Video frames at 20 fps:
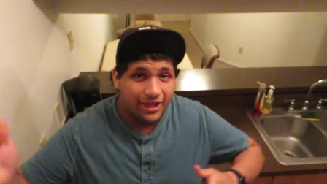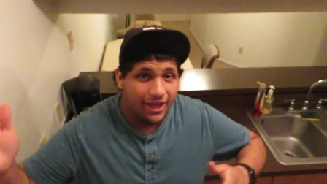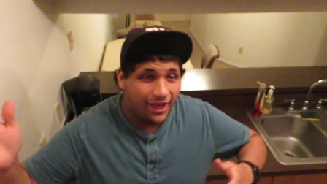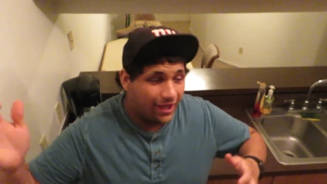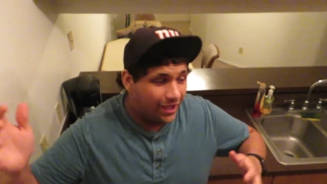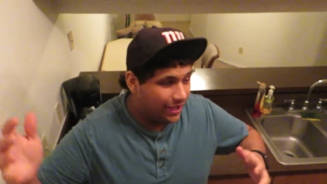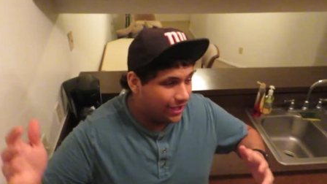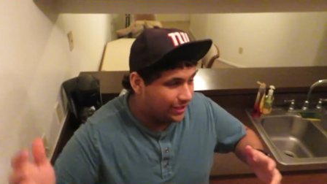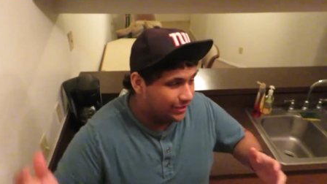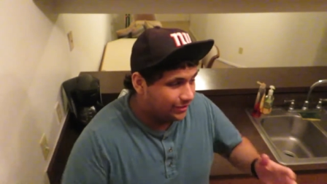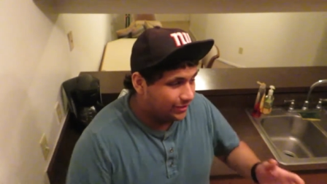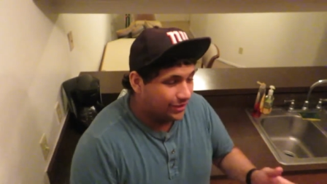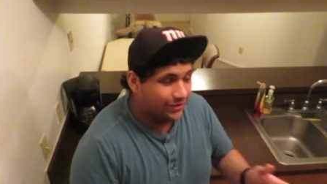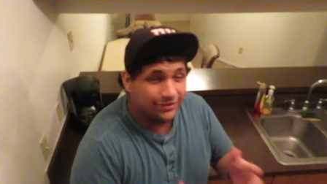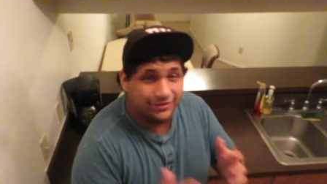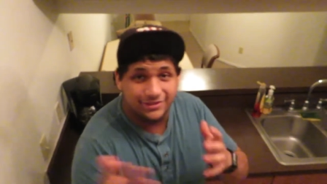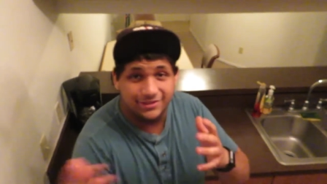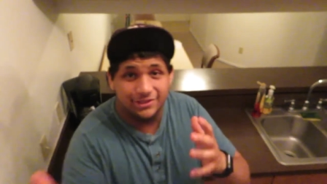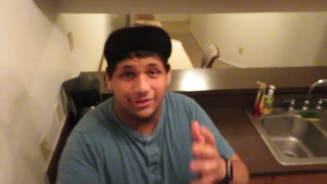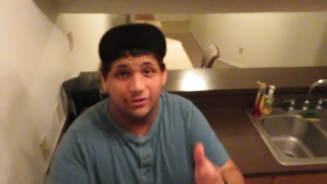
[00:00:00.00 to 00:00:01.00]
And yeah,
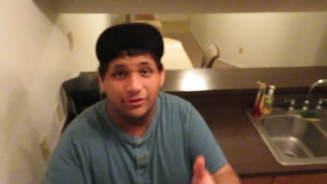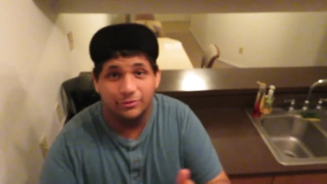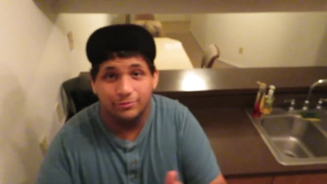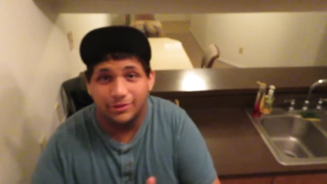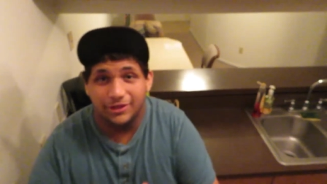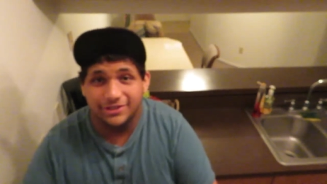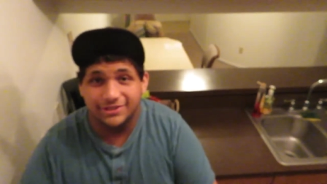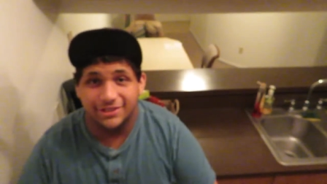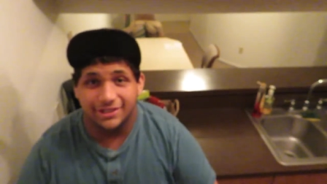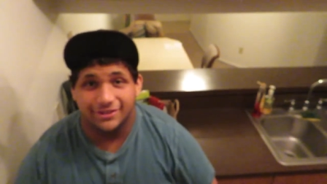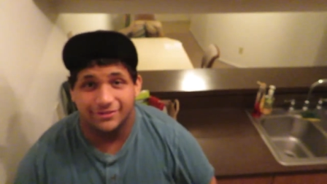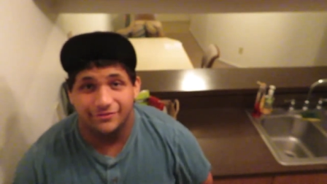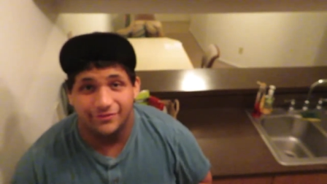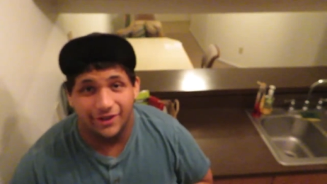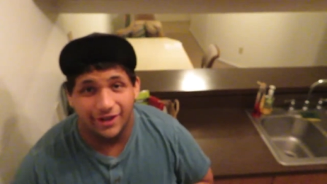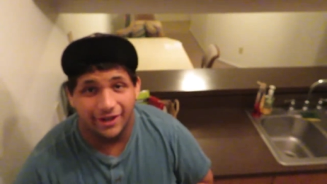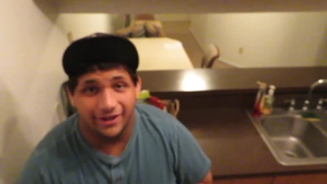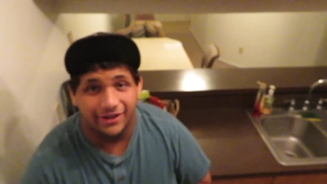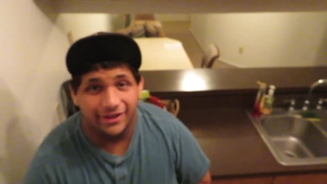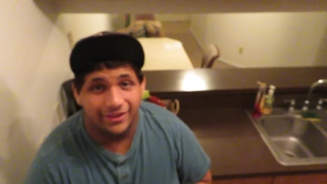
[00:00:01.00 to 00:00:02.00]
this is the only place I can
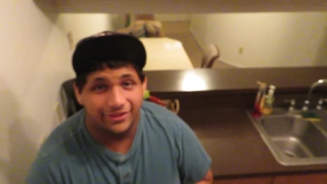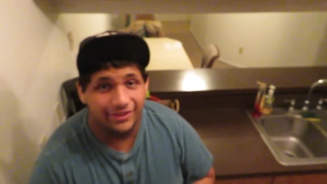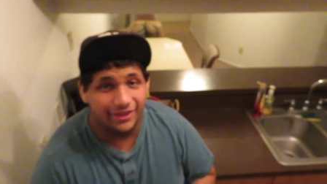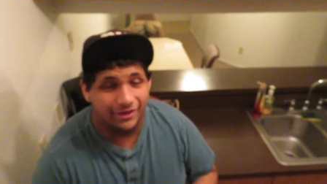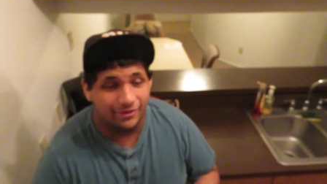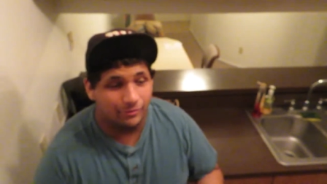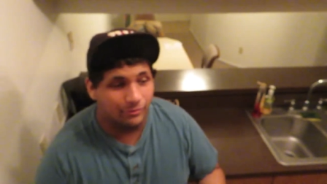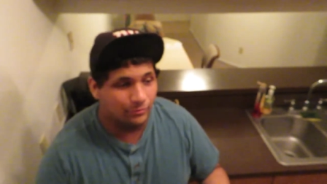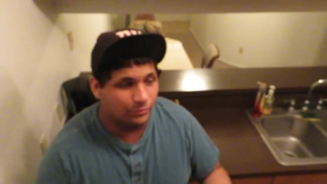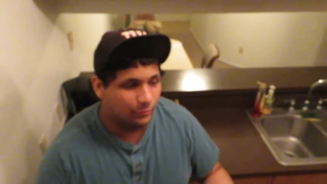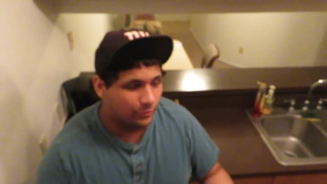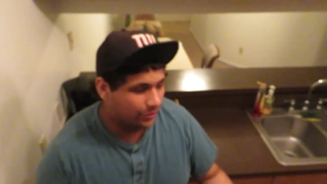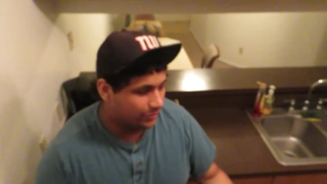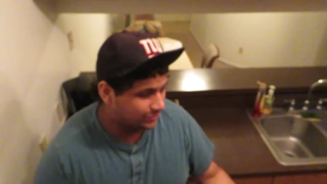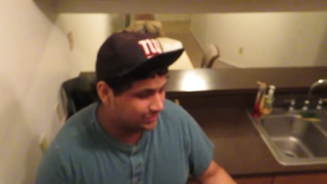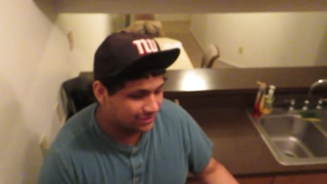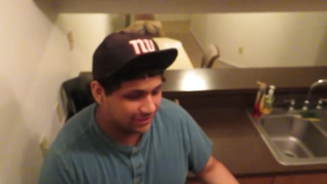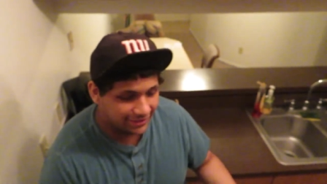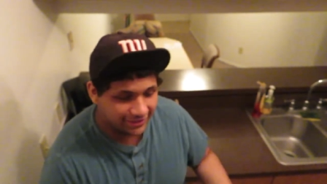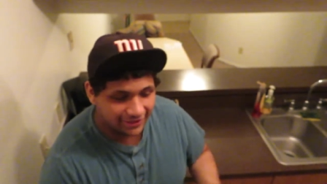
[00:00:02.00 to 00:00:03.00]
find that
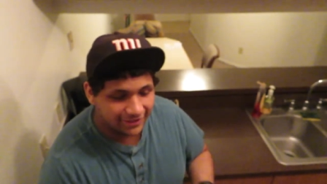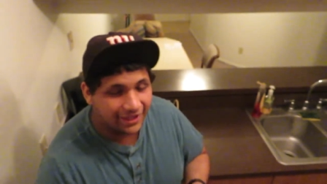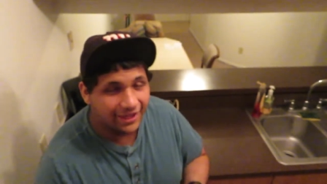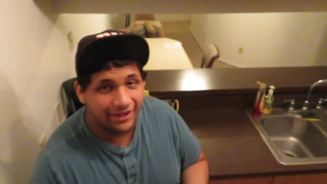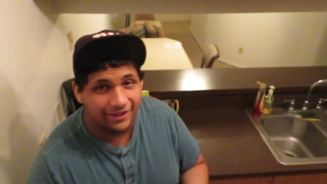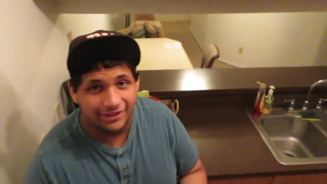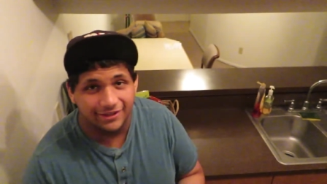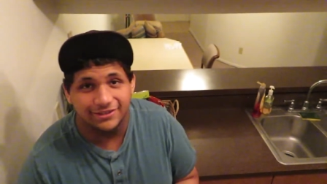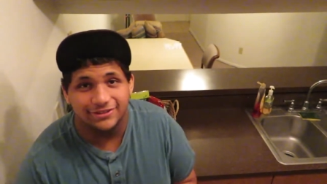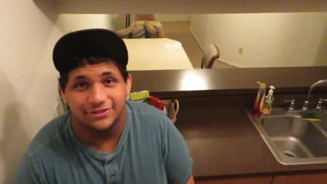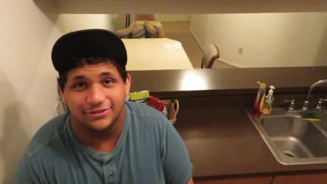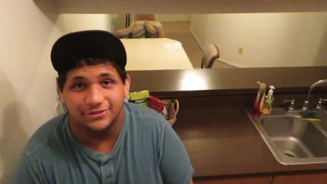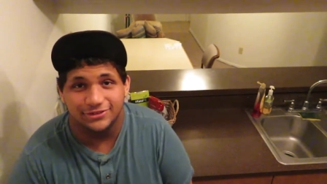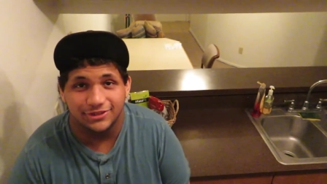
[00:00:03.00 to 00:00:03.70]
works that he can't get to.